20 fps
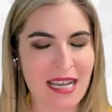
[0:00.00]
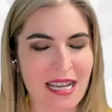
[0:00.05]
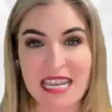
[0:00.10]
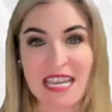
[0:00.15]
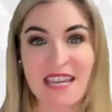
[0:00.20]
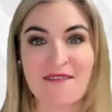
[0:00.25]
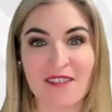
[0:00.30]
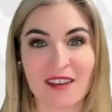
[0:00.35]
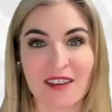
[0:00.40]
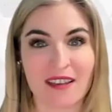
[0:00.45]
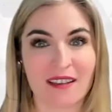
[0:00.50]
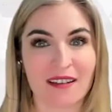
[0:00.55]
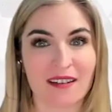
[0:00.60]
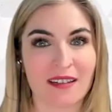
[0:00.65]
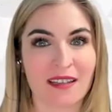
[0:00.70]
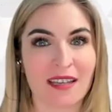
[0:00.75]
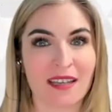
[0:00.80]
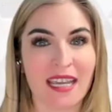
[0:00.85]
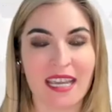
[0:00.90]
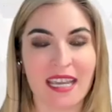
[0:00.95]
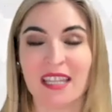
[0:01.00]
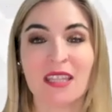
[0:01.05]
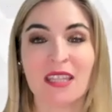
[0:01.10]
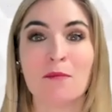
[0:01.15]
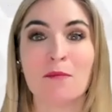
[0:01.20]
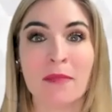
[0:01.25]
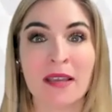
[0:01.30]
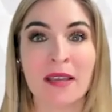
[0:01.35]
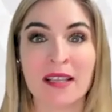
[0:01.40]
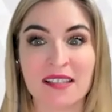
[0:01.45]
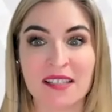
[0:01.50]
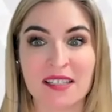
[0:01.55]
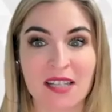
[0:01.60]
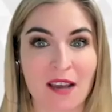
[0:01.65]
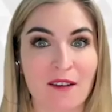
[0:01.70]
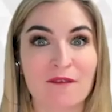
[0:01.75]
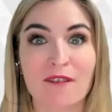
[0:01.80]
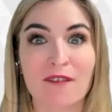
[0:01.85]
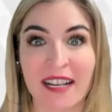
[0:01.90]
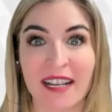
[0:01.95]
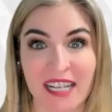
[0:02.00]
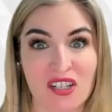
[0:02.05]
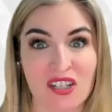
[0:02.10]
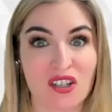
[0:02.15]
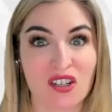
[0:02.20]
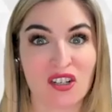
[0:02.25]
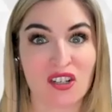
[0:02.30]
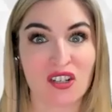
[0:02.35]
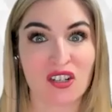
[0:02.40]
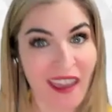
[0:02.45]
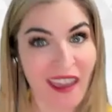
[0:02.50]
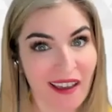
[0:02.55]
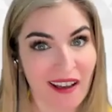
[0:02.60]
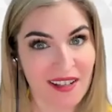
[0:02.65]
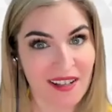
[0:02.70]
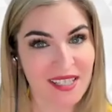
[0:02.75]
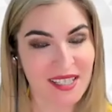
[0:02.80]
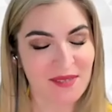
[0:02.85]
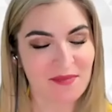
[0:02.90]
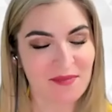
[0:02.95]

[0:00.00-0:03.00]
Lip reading: even in the midst of financial chaos.